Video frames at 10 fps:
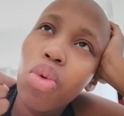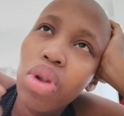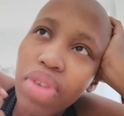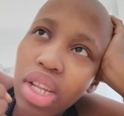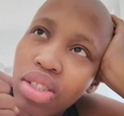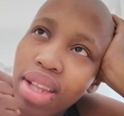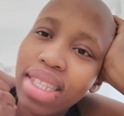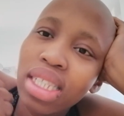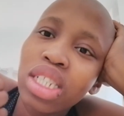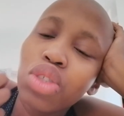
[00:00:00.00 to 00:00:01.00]
what if you get into an
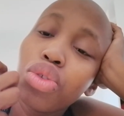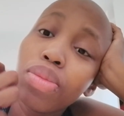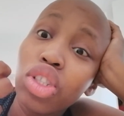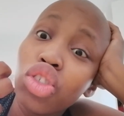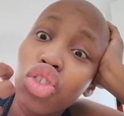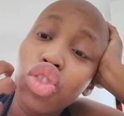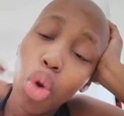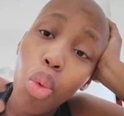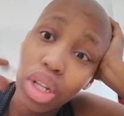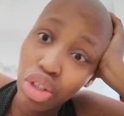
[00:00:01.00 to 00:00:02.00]
accident, or you just
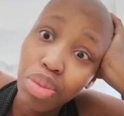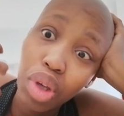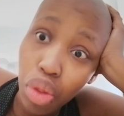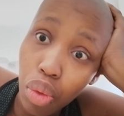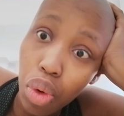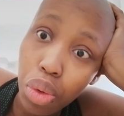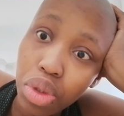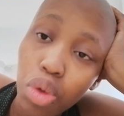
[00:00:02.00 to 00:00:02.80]
don't want to be on the road